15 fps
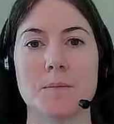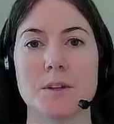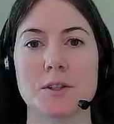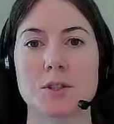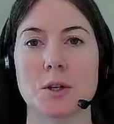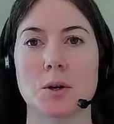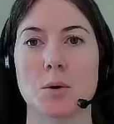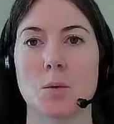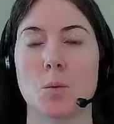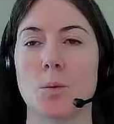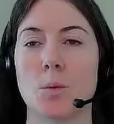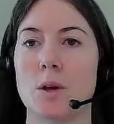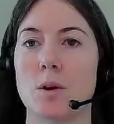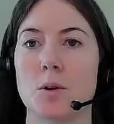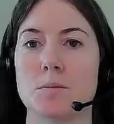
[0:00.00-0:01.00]
So
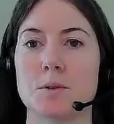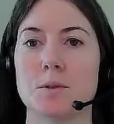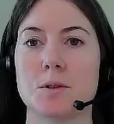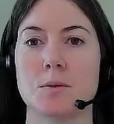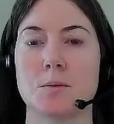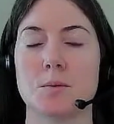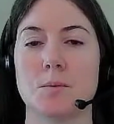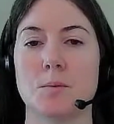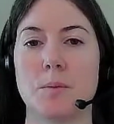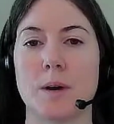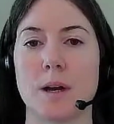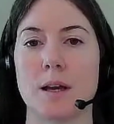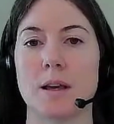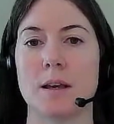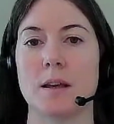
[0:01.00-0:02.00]
we hope to,
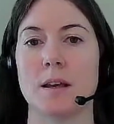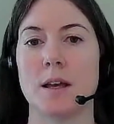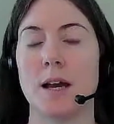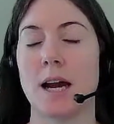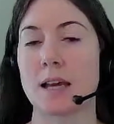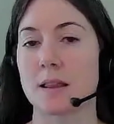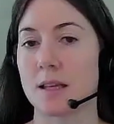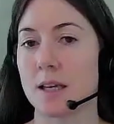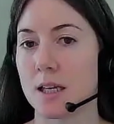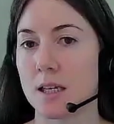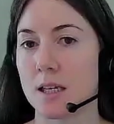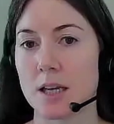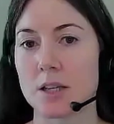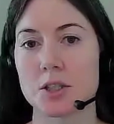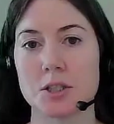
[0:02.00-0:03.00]
by I think
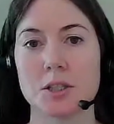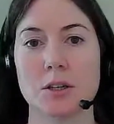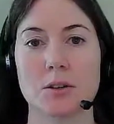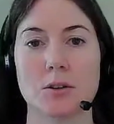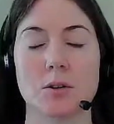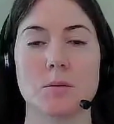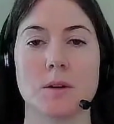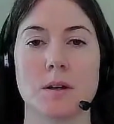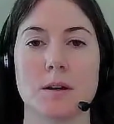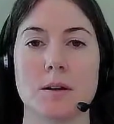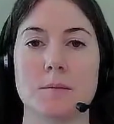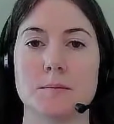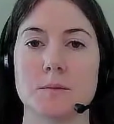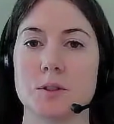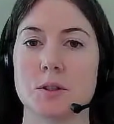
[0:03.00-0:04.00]
next year,
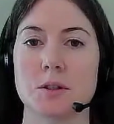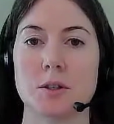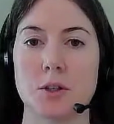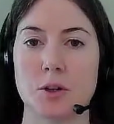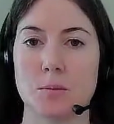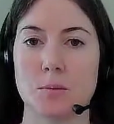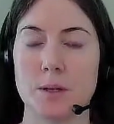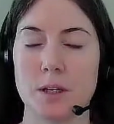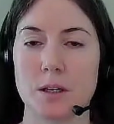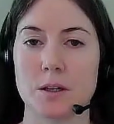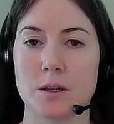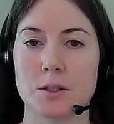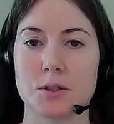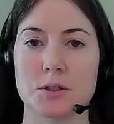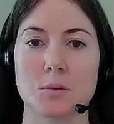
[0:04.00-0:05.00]
certain European
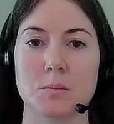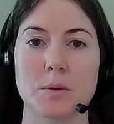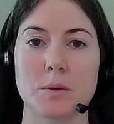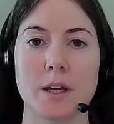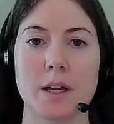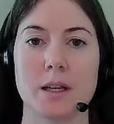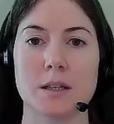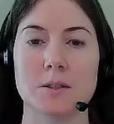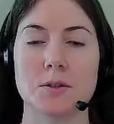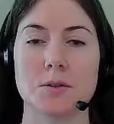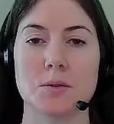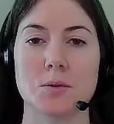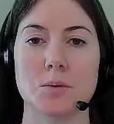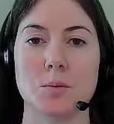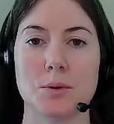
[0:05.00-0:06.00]
countries are planning
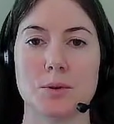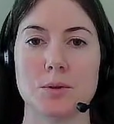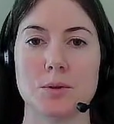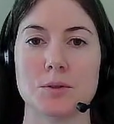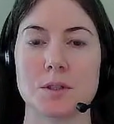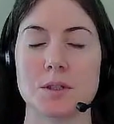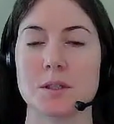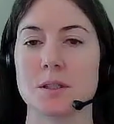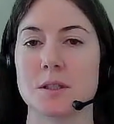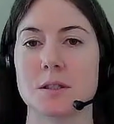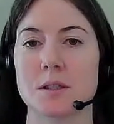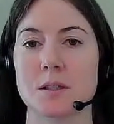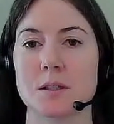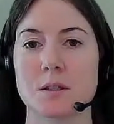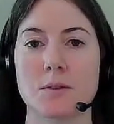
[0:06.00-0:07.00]
to produce
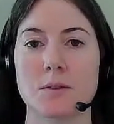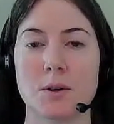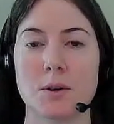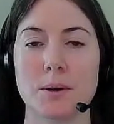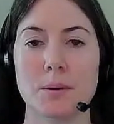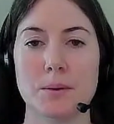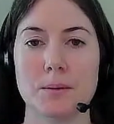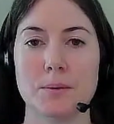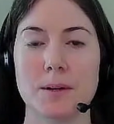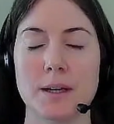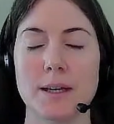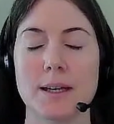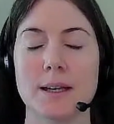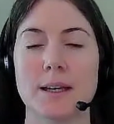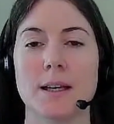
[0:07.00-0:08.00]
statistics of their own,
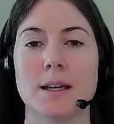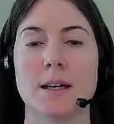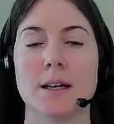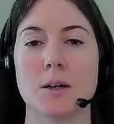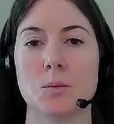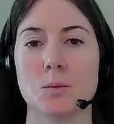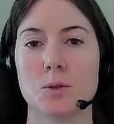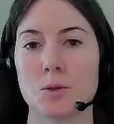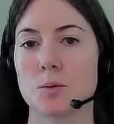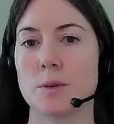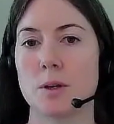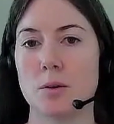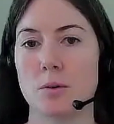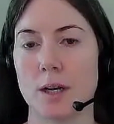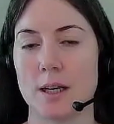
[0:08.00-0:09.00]
which will
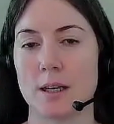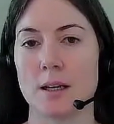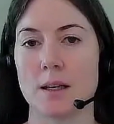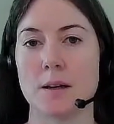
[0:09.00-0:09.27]
be great.